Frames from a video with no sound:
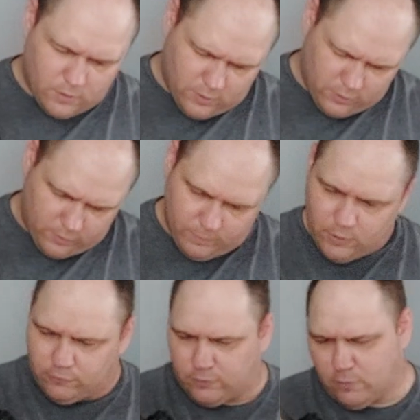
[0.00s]
There you go.
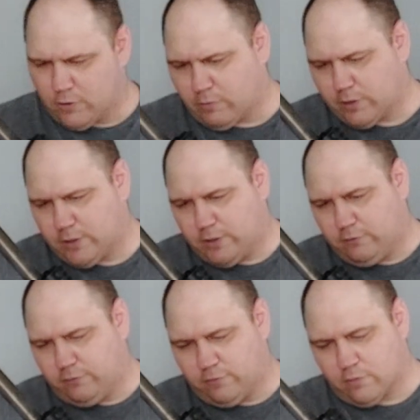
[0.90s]
So you want to
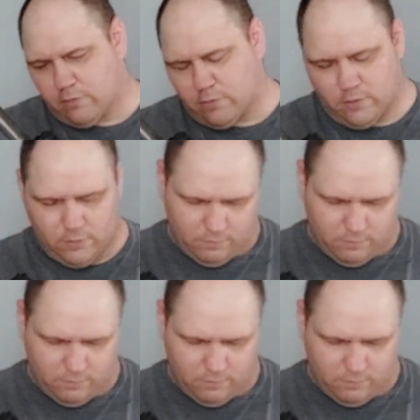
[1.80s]
release your